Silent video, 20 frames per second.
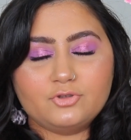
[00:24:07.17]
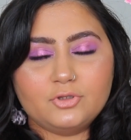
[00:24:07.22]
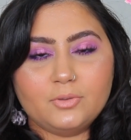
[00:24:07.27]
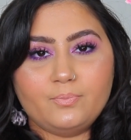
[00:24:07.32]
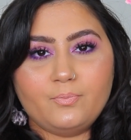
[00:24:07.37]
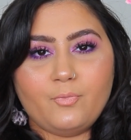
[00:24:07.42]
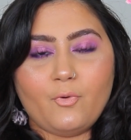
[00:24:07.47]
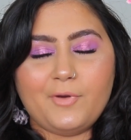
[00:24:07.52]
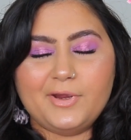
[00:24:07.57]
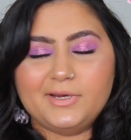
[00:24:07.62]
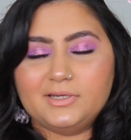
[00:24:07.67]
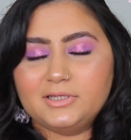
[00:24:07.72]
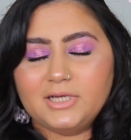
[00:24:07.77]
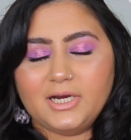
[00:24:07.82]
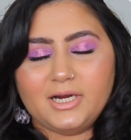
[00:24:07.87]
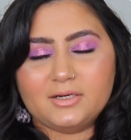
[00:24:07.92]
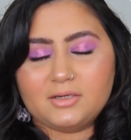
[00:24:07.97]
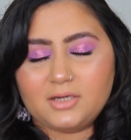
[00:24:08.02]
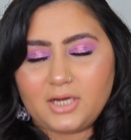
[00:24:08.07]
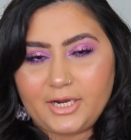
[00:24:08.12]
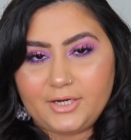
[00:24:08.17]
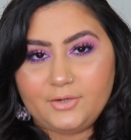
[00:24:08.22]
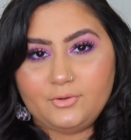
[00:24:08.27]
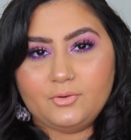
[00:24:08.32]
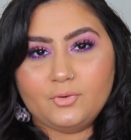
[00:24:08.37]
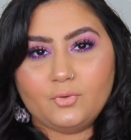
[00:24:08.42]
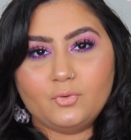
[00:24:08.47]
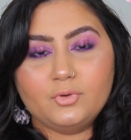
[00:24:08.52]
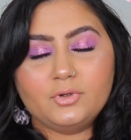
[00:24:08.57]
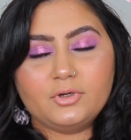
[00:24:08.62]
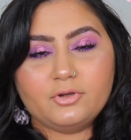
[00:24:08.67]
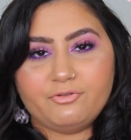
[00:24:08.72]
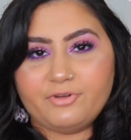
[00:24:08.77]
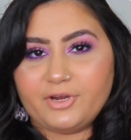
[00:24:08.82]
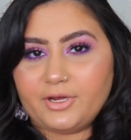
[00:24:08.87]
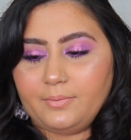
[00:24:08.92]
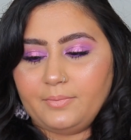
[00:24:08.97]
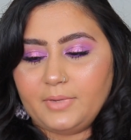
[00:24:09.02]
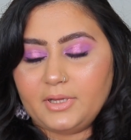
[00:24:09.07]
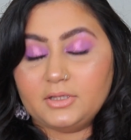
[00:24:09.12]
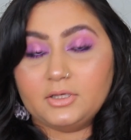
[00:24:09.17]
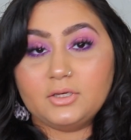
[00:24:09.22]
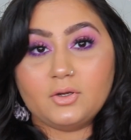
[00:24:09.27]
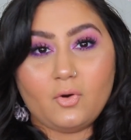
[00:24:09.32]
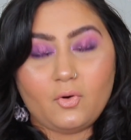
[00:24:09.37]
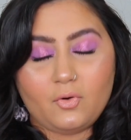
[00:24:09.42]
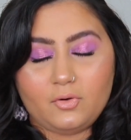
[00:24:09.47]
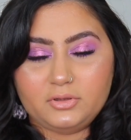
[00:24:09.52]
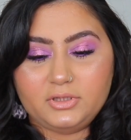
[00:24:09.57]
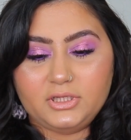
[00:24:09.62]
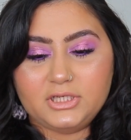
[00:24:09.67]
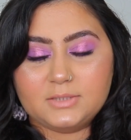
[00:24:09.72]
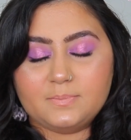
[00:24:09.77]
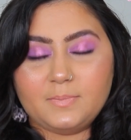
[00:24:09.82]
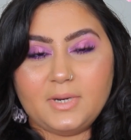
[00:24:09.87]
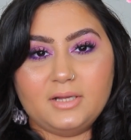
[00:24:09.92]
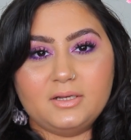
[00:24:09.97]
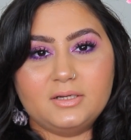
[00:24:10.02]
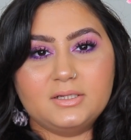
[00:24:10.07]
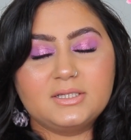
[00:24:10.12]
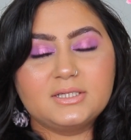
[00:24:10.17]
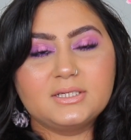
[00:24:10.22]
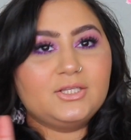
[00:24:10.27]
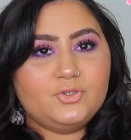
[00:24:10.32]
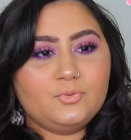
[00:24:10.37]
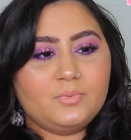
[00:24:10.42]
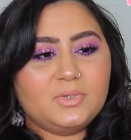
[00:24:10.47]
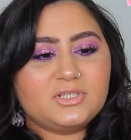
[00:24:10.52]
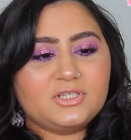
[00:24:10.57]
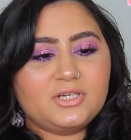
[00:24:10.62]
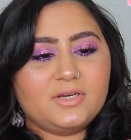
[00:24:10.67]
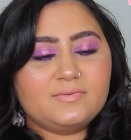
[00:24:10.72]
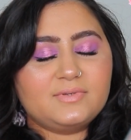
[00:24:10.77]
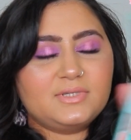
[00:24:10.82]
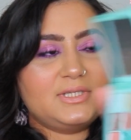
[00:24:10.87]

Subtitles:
to the point that I don't recommend all these palettes. As you must have